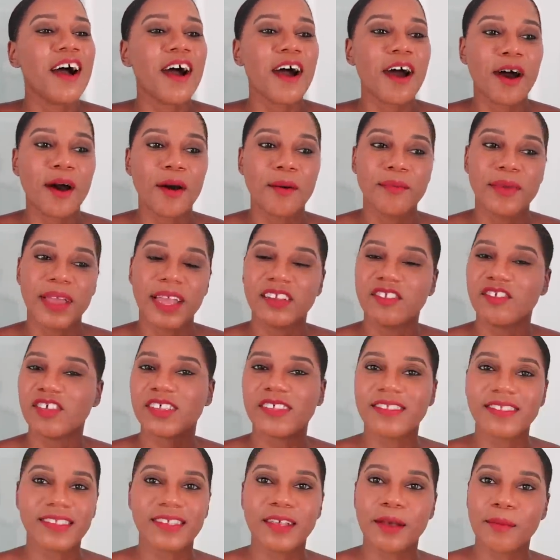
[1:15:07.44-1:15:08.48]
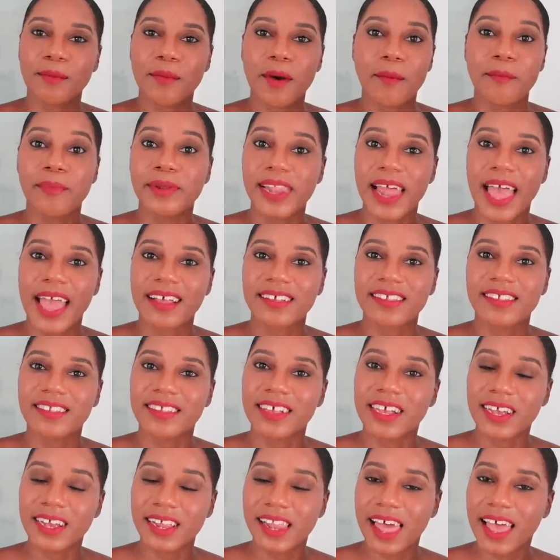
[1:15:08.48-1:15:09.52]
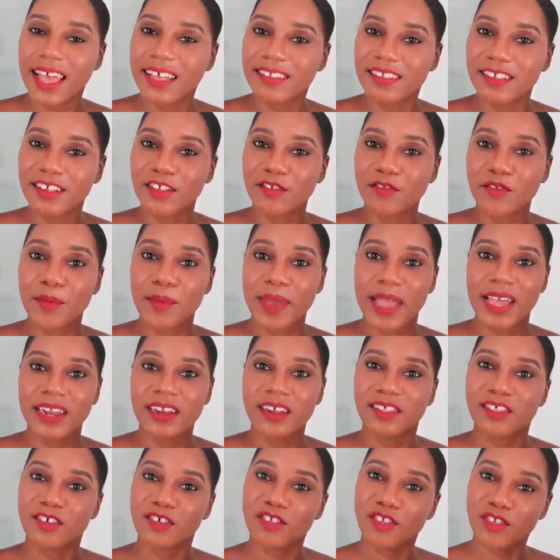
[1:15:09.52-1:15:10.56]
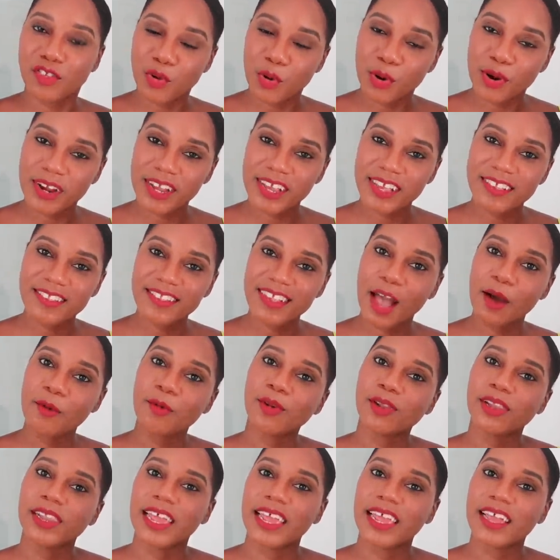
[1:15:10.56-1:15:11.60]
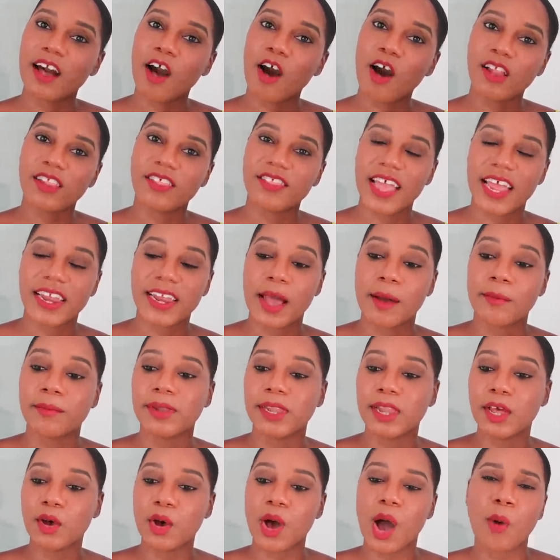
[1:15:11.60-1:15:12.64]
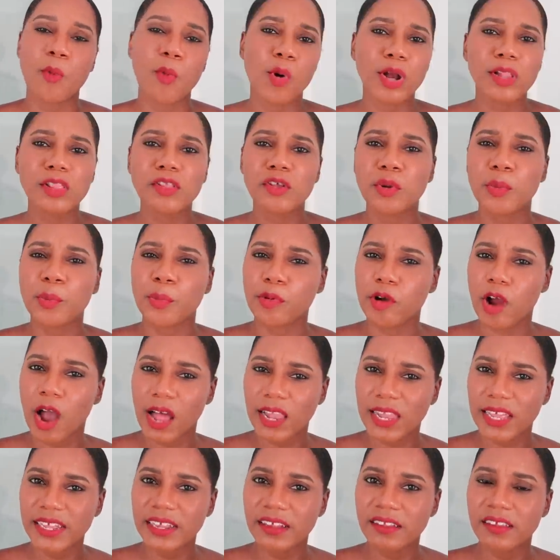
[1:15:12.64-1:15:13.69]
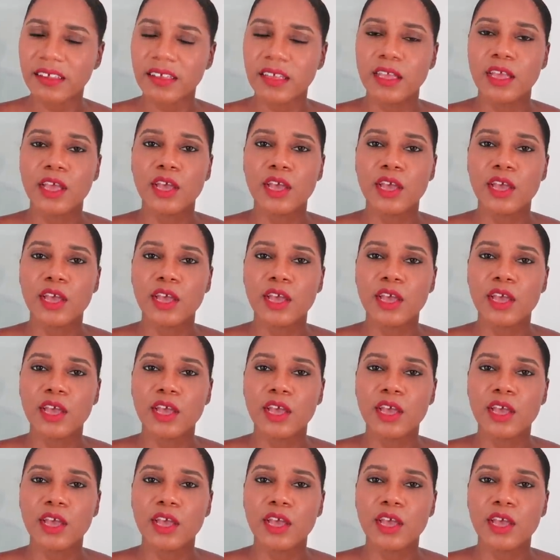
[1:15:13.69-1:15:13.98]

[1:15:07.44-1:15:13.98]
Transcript: and just some black sunglasses from And Other Stories. I will link all of that down below. I wore a little bralette